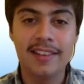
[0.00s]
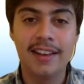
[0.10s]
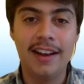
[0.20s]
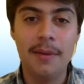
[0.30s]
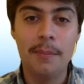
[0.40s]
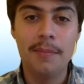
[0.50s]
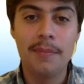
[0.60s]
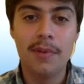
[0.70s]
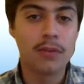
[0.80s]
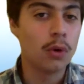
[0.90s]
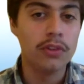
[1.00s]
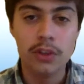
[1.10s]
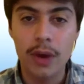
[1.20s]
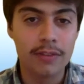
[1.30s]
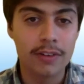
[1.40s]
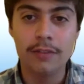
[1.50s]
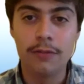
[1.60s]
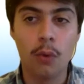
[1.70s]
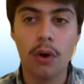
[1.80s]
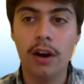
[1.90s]
of course, you advocate
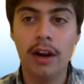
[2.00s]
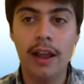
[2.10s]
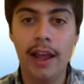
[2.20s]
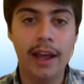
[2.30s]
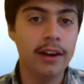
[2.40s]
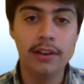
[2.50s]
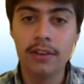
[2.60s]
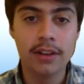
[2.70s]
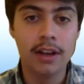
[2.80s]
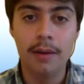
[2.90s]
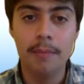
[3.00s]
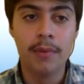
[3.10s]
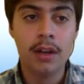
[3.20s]
for and are